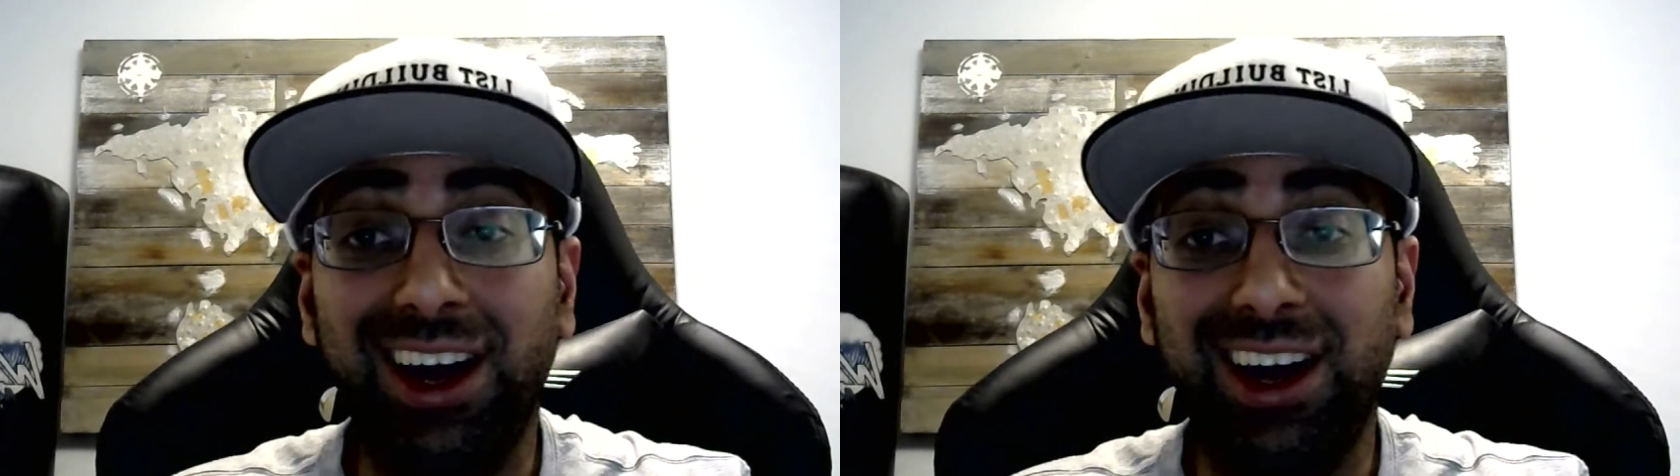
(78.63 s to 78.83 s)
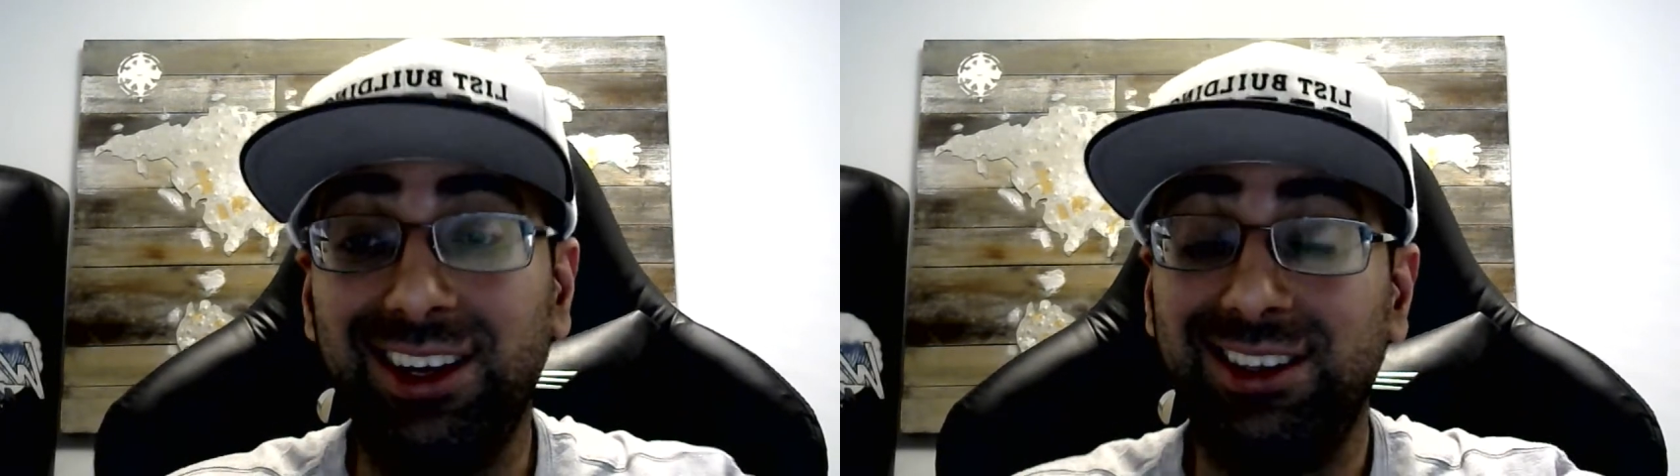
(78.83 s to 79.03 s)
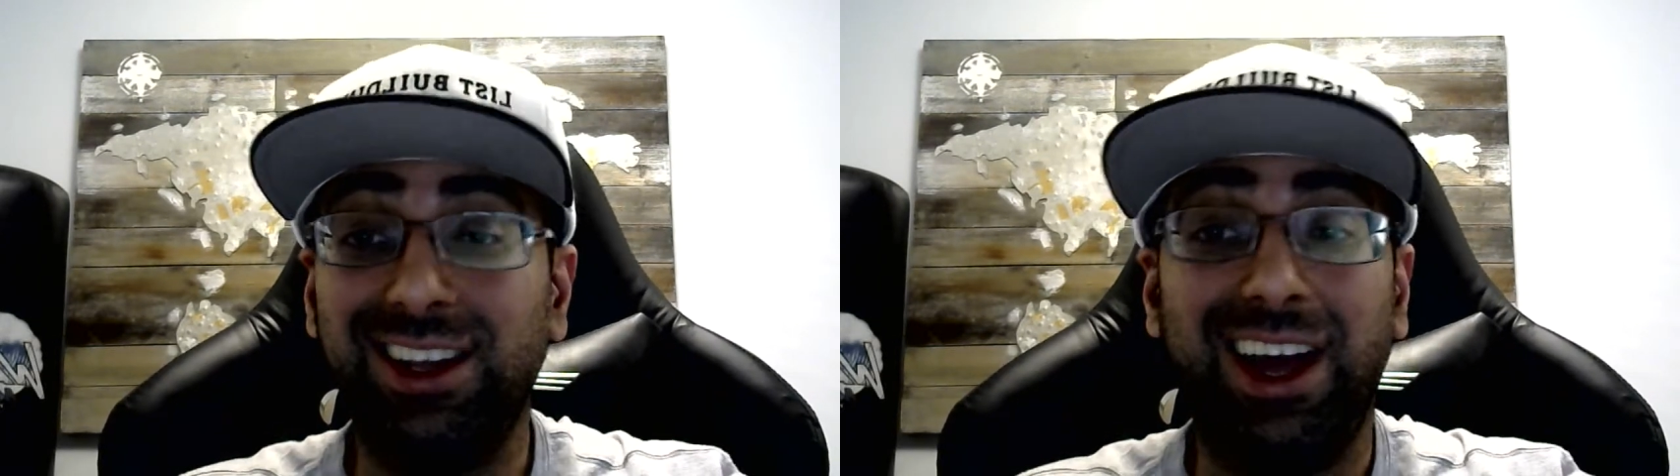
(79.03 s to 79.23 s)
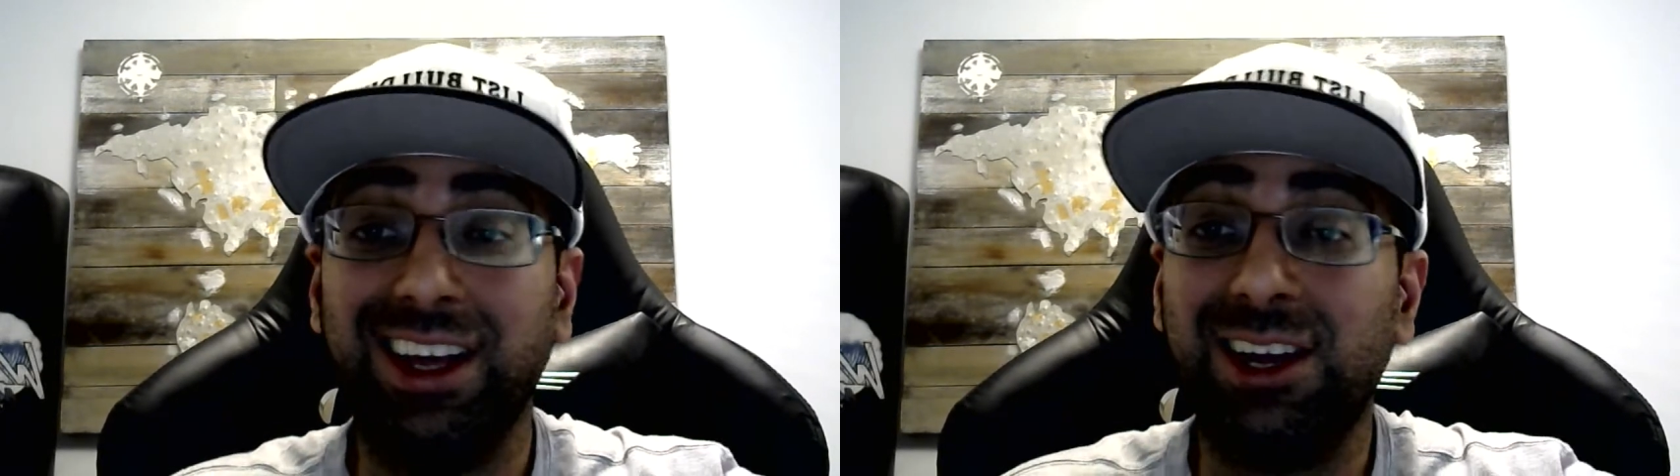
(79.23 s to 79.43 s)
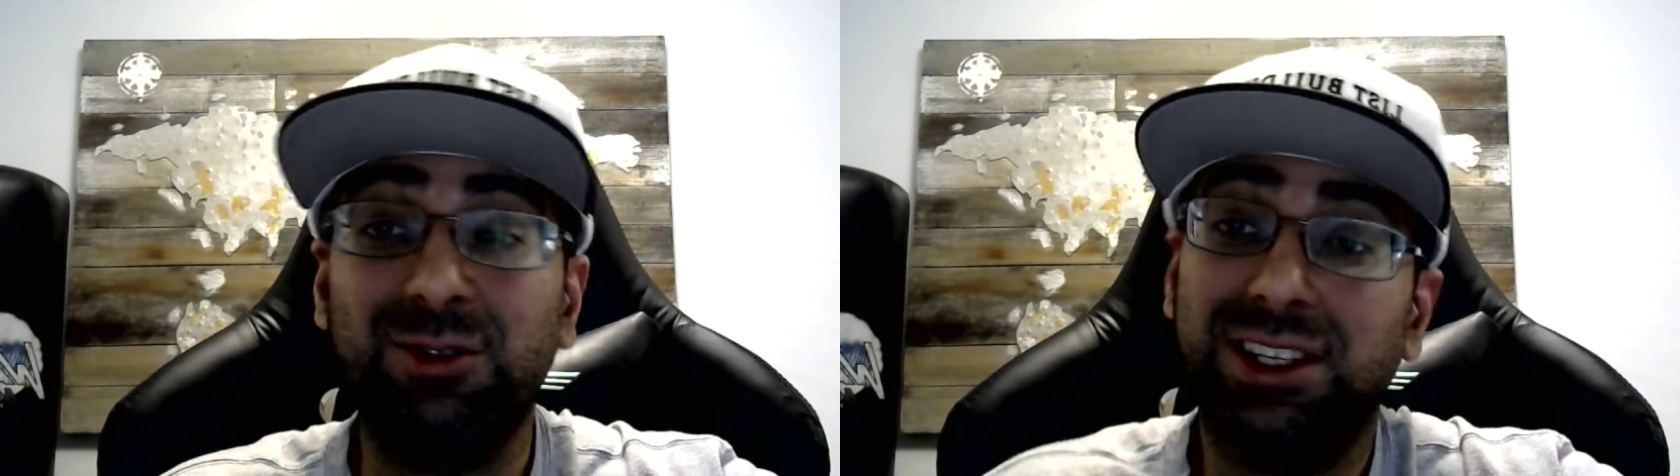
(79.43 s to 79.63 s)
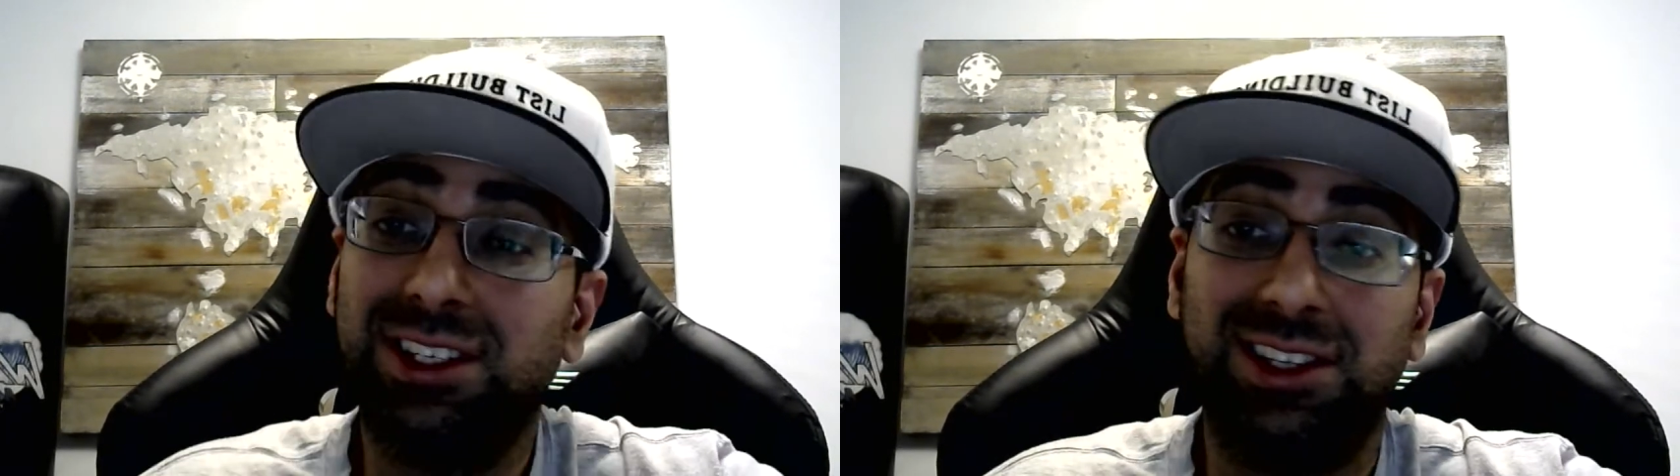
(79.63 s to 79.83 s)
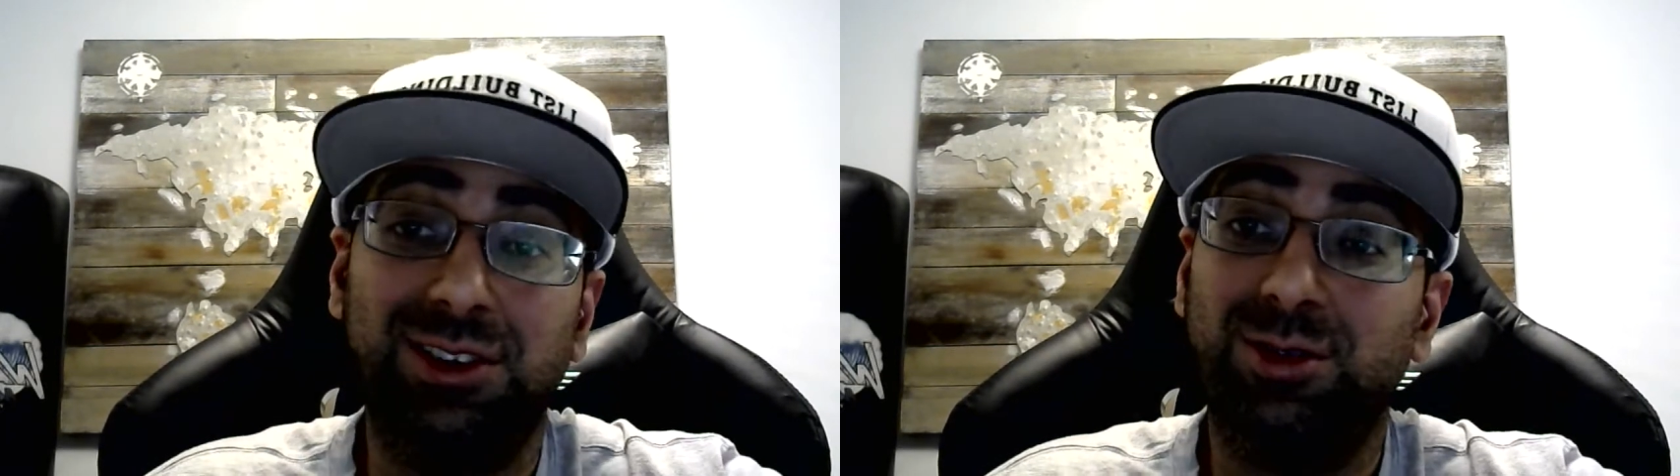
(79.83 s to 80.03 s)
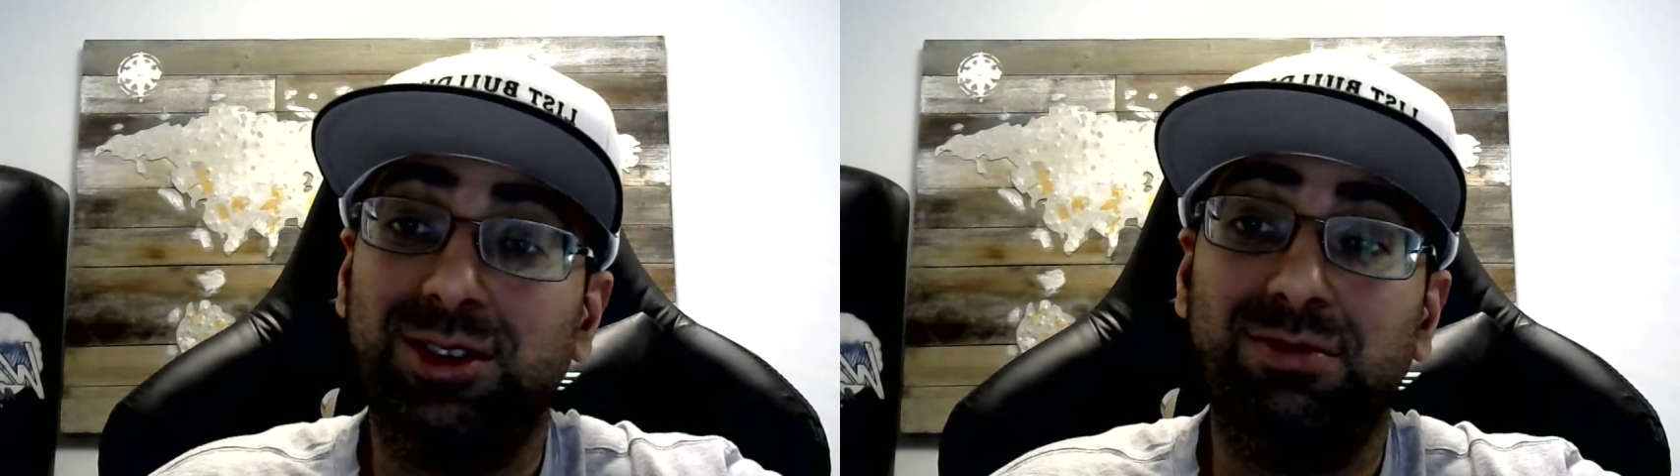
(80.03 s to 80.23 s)
I can't wait to
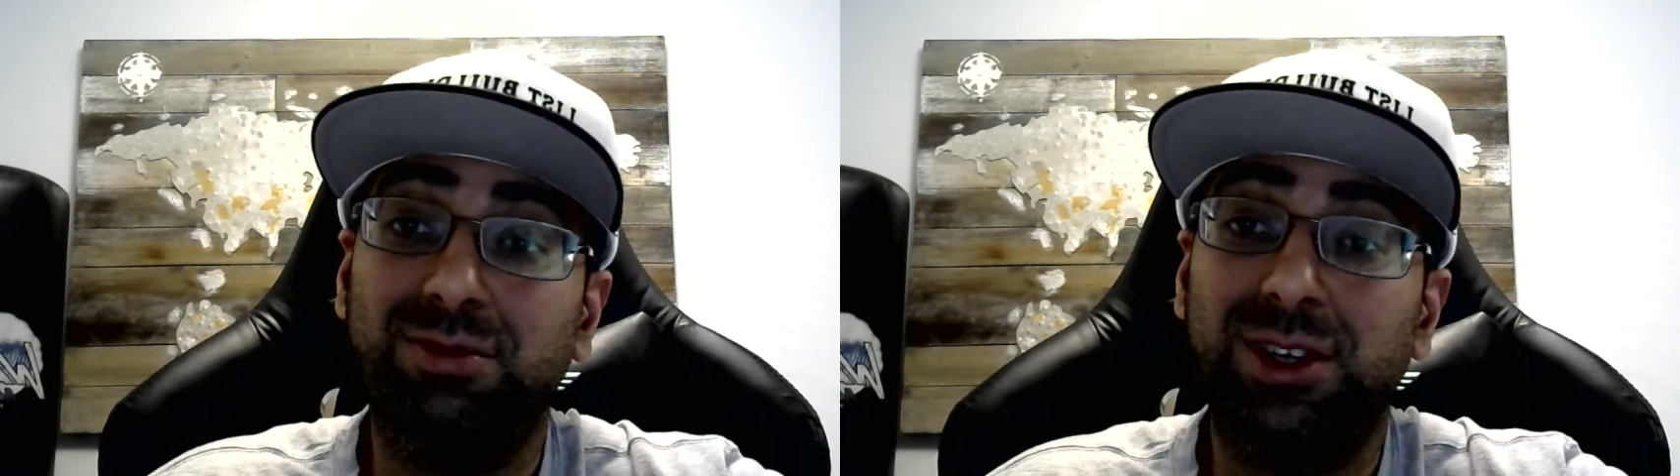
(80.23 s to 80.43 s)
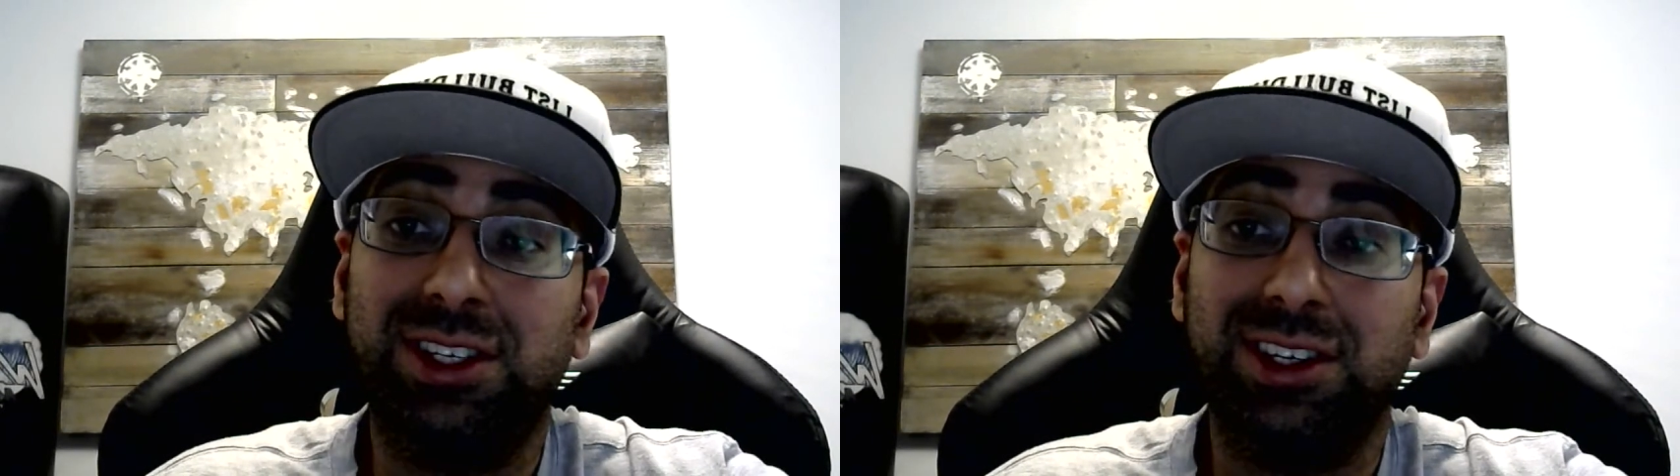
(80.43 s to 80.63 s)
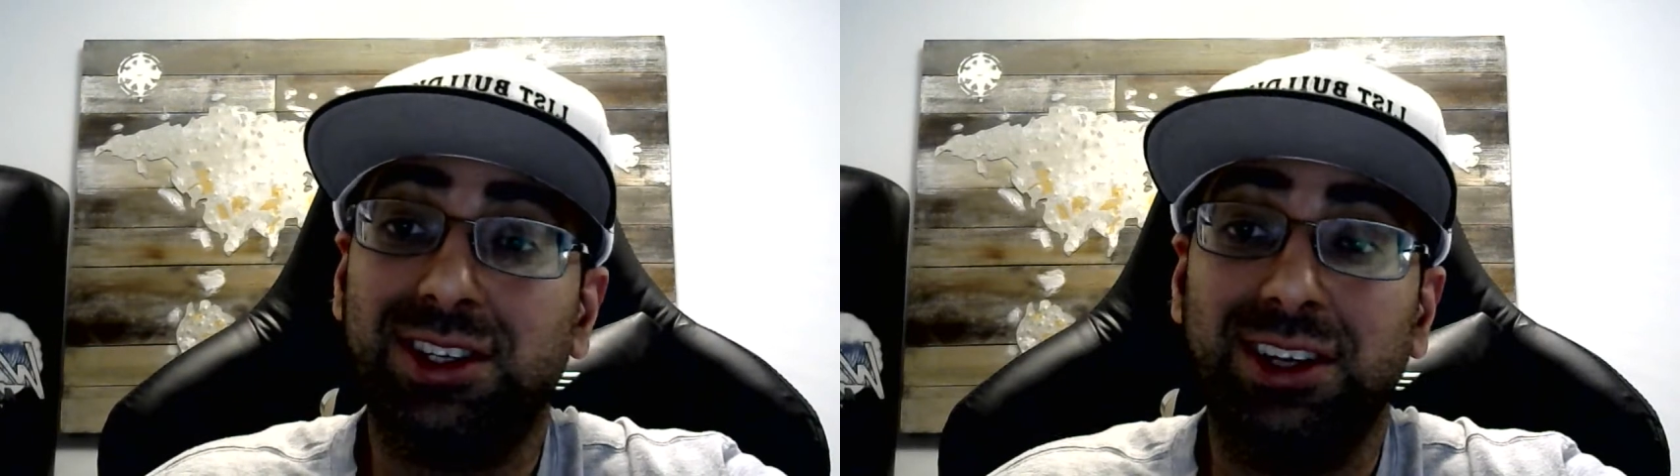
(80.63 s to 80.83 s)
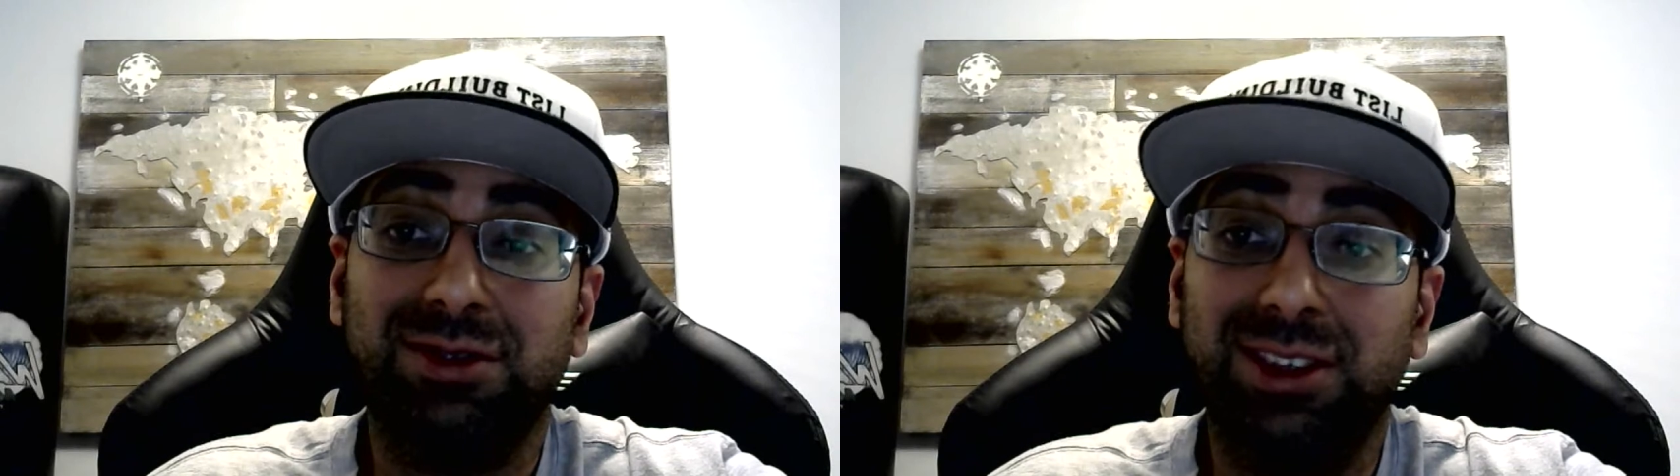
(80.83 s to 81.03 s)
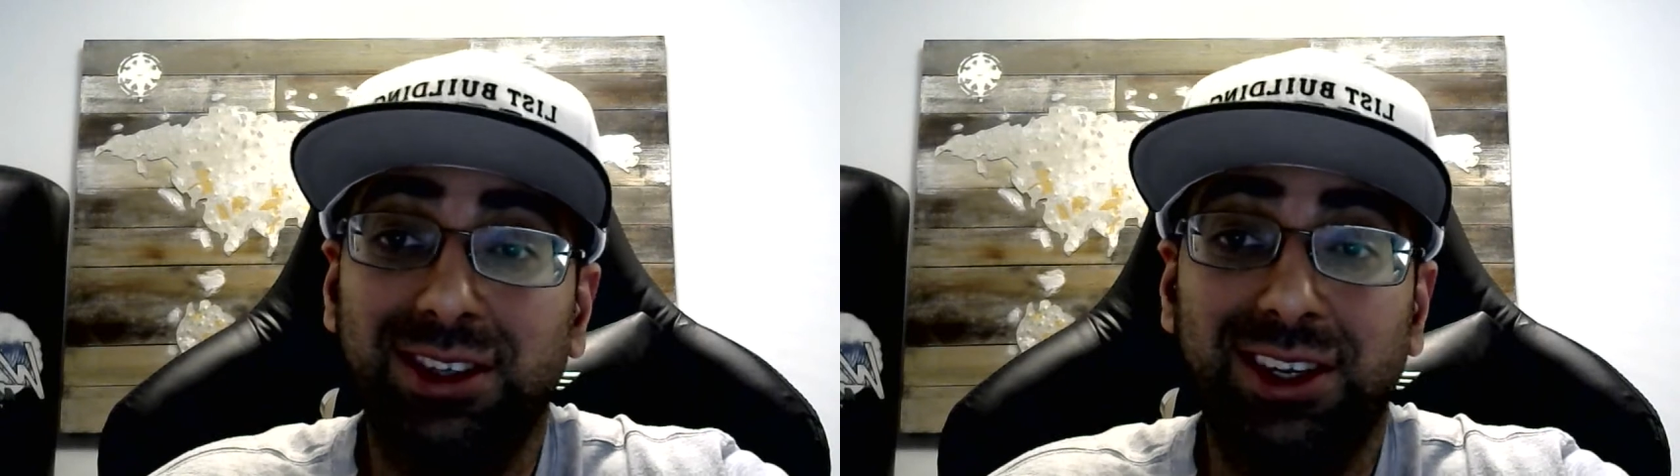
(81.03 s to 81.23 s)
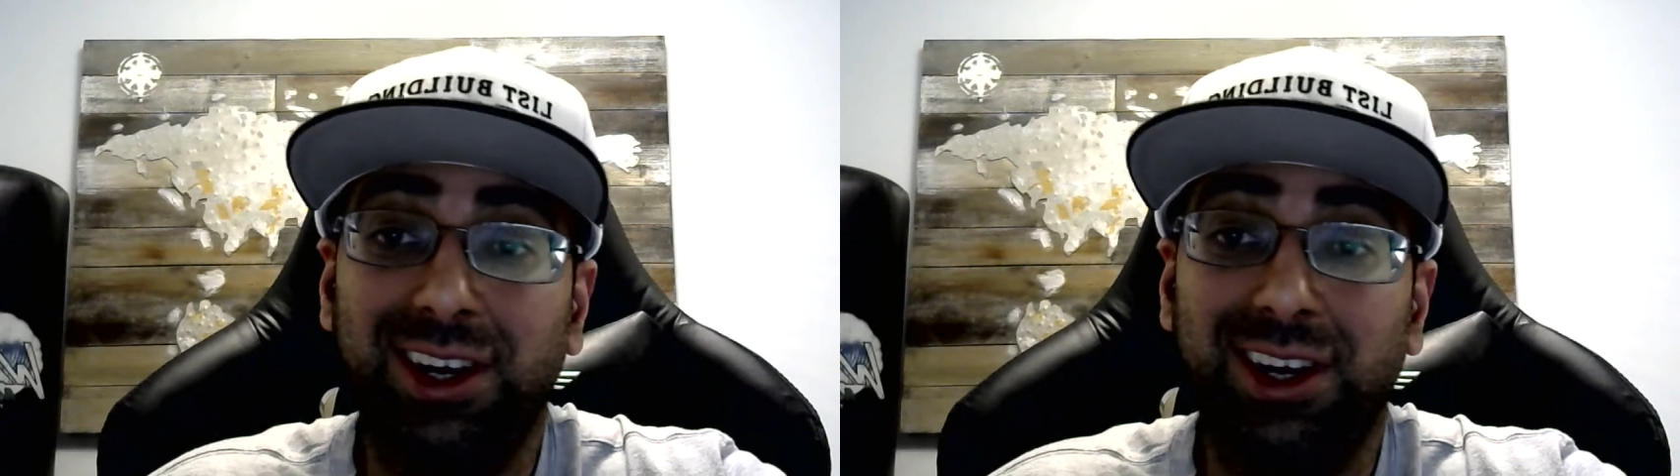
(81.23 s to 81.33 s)
see you be successful.